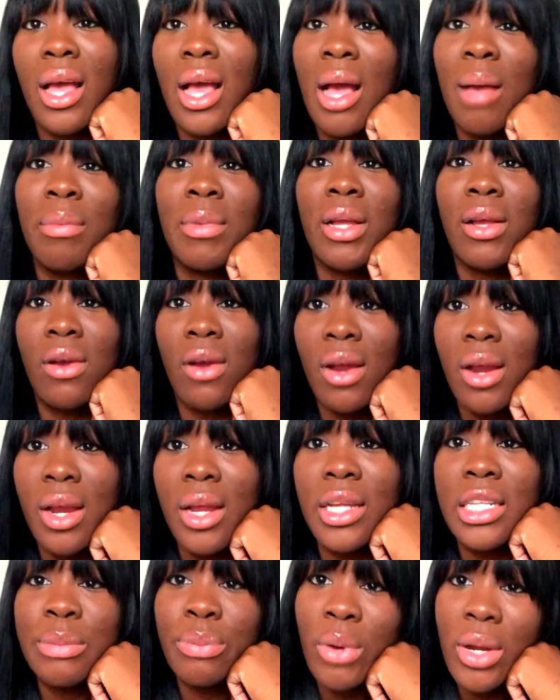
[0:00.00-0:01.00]
I'm like, all
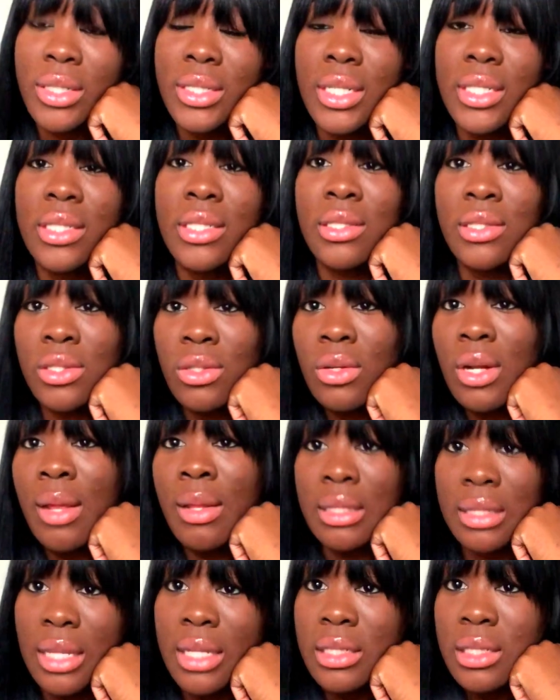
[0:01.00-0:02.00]
right, it's processing, so
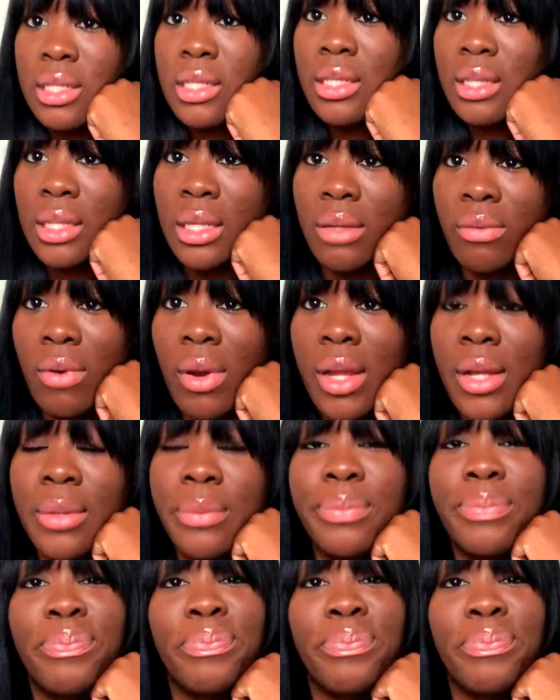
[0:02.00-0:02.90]
that's a good thing, right?